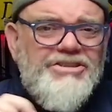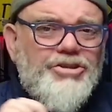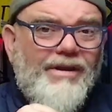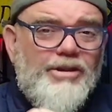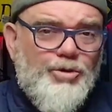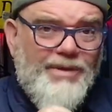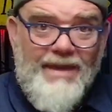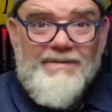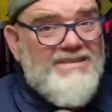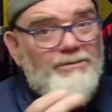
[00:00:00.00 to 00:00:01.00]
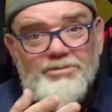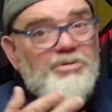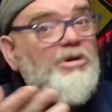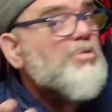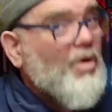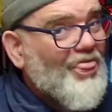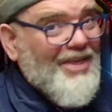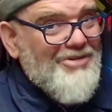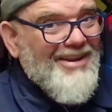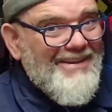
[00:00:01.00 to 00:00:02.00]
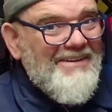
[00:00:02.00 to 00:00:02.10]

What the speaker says: grain you'd get. But sometimes you might want the grain.